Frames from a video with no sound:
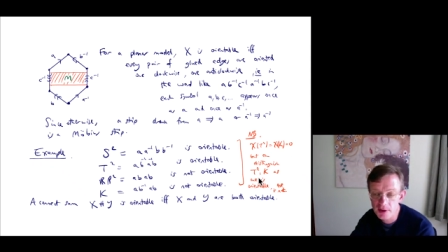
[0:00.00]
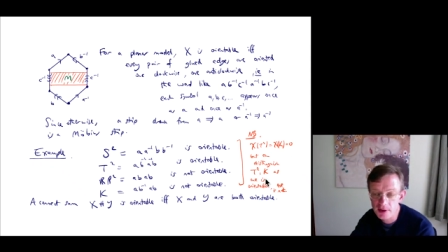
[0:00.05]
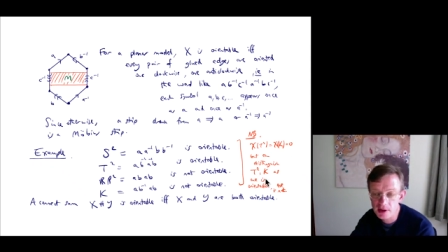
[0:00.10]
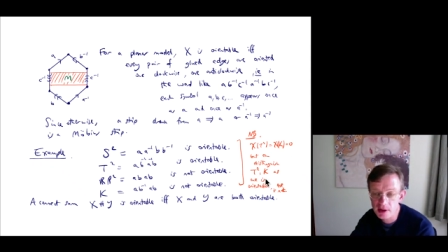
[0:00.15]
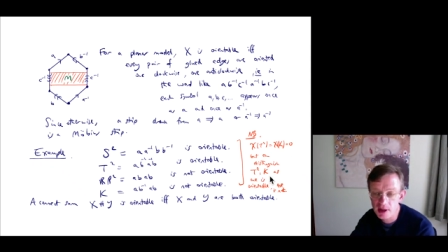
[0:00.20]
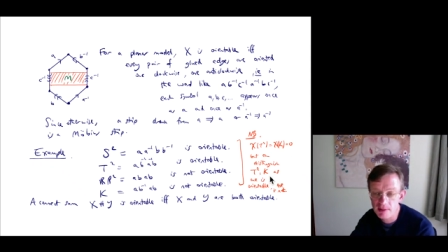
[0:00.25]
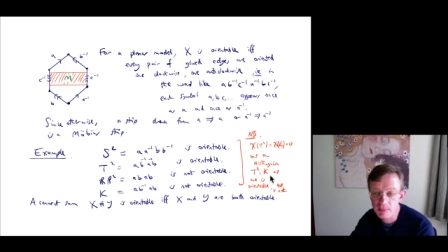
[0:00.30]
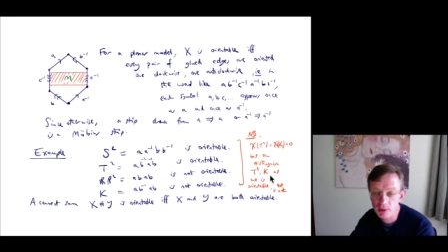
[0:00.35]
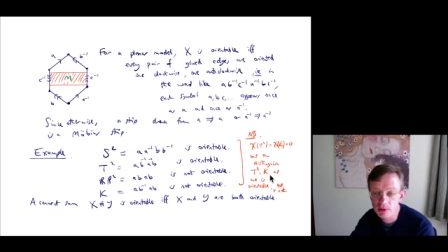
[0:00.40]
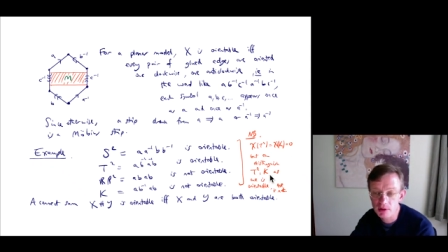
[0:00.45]
and the
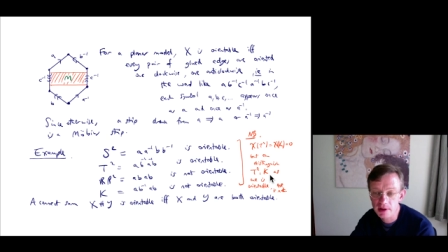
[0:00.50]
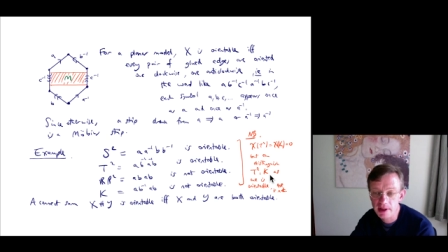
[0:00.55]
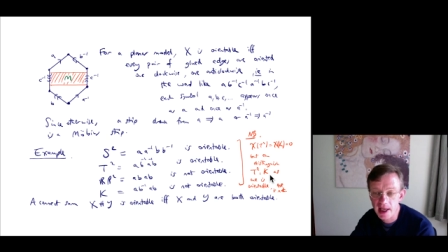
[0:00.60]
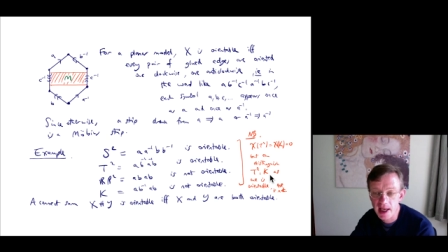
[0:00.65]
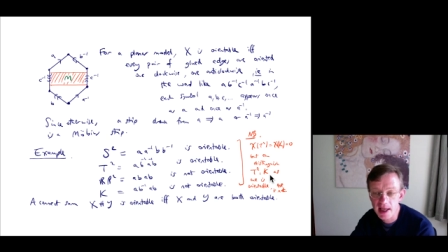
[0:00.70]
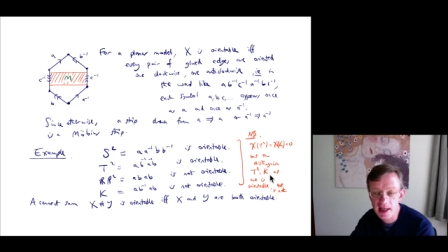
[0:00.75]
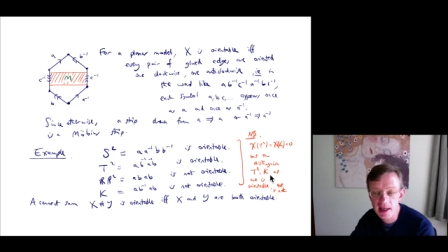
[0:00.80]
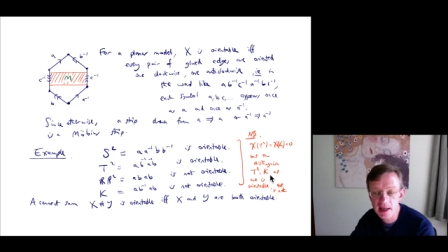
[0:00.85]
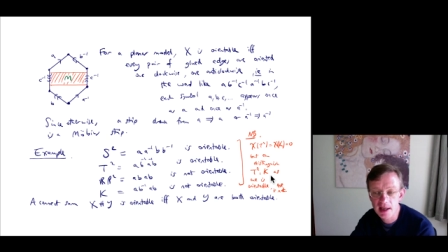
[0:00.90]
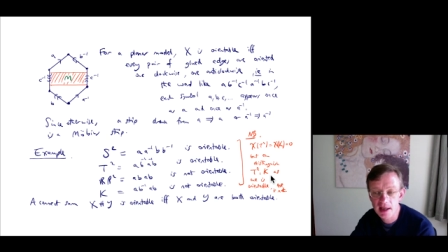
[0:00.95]
Klein-Bottle
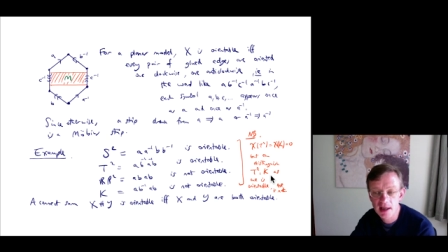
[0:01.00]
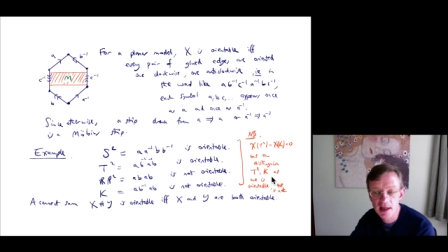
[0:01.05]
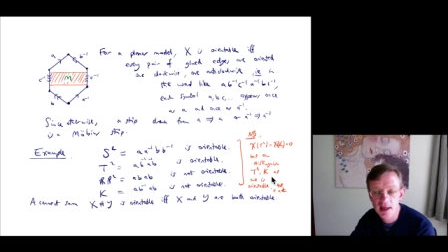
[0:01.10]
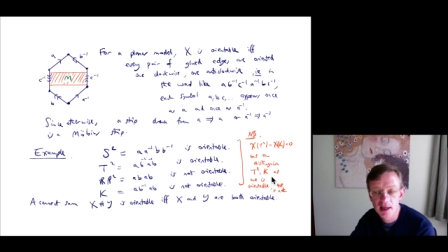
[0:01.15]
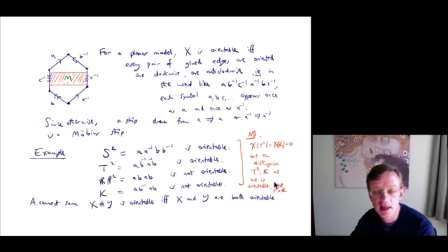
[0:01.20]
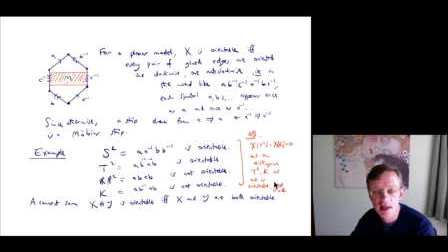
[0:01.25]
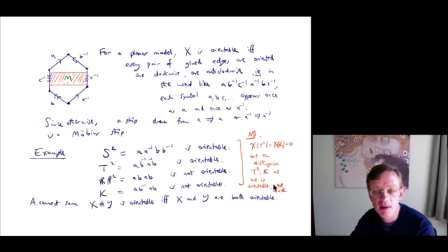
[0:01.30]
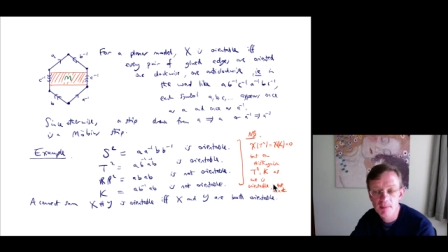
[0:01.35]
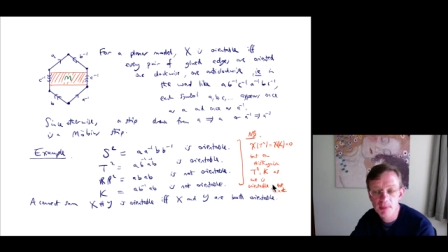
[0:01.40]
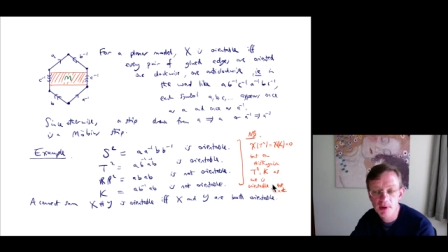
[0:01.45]
K,
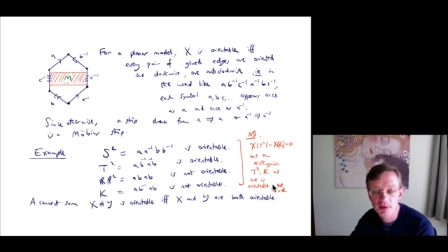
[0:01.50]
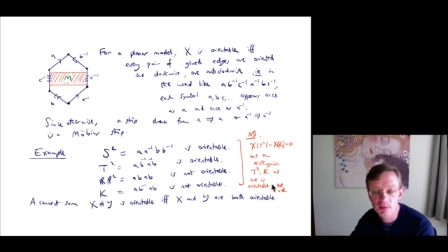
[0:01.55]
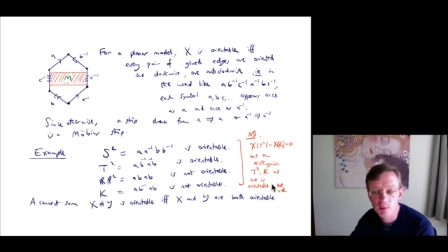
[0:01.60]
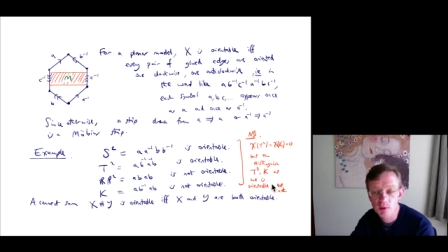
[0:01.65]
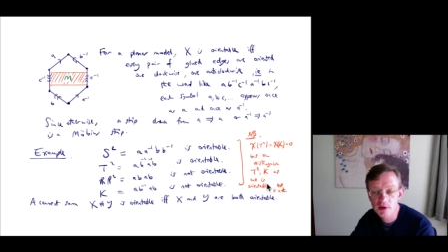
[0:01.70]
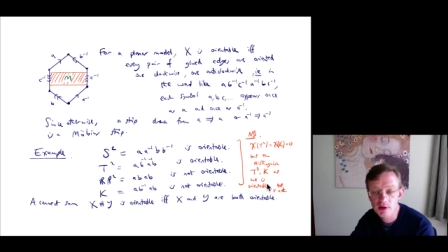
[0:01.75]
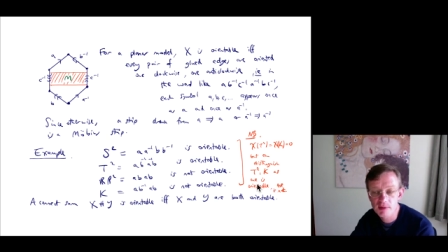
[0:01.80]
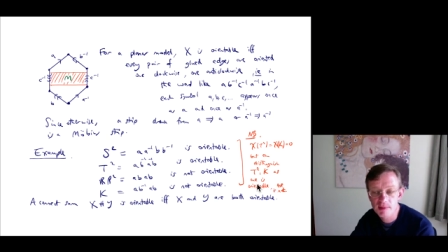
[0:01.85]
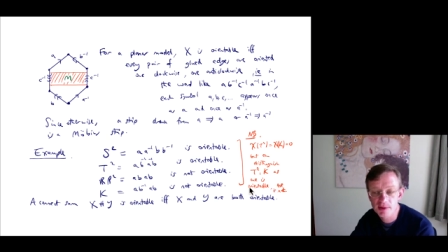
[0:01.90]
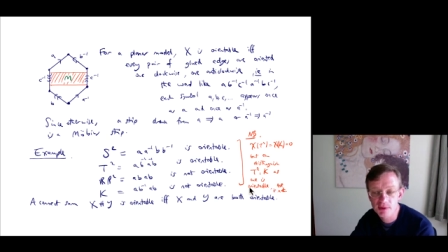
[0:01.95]
because
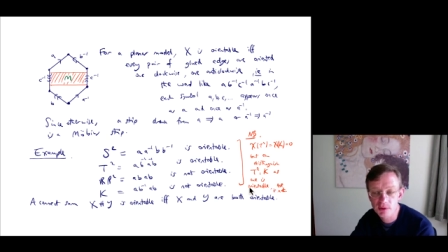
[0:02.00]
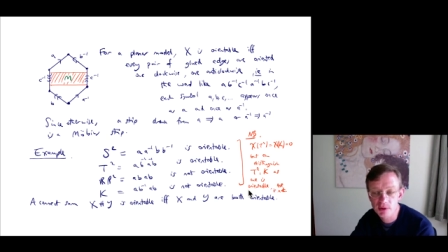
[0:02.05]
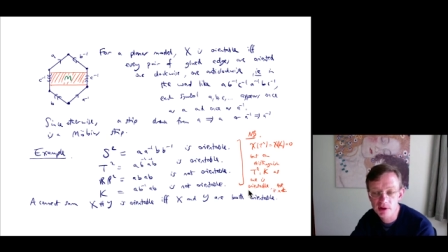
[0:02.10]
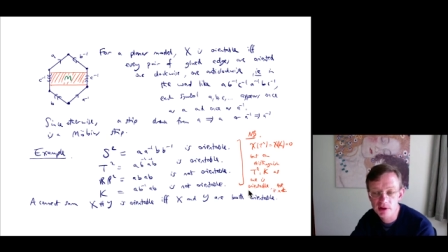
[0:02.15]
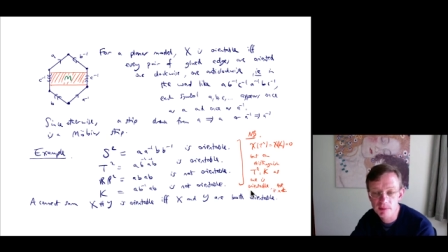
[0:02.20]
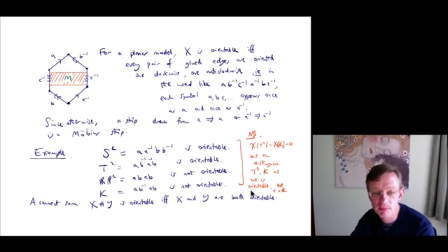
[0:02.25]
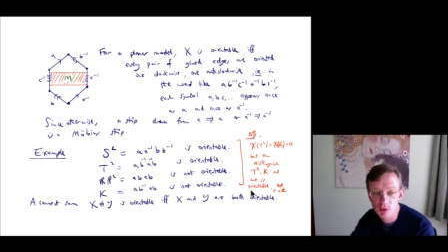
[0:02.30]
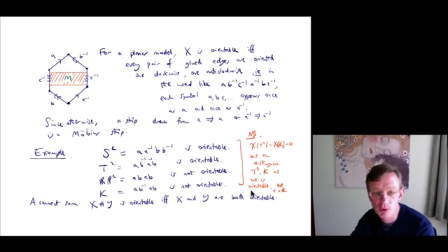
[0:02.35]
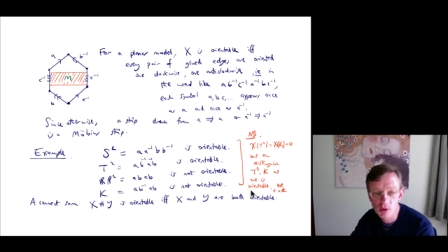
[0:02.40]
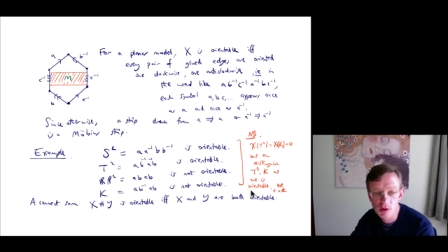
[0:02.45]
one of them is
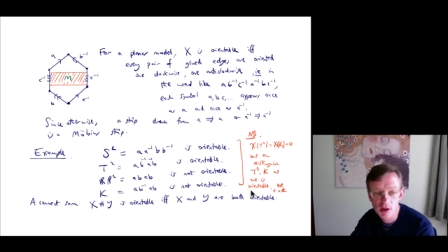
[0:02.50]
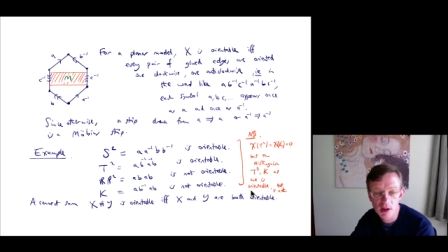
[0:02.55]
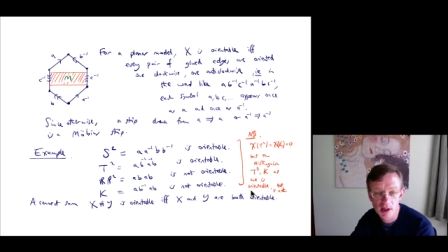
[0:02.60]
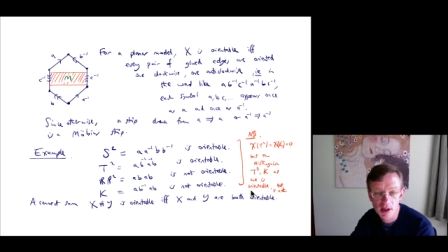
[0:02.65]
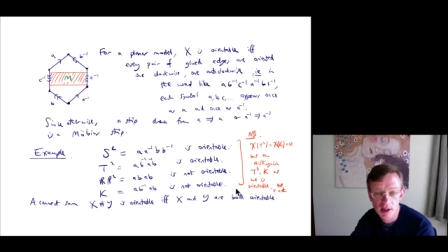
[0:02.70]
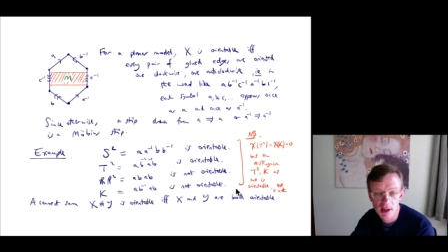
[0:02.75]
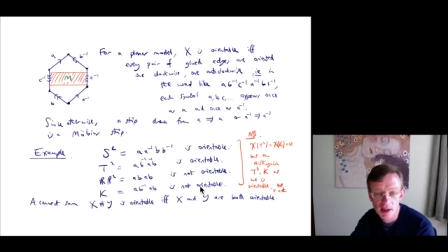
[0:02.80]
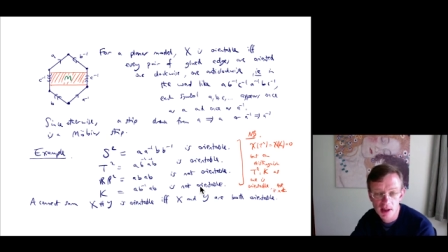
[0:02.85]
orientable,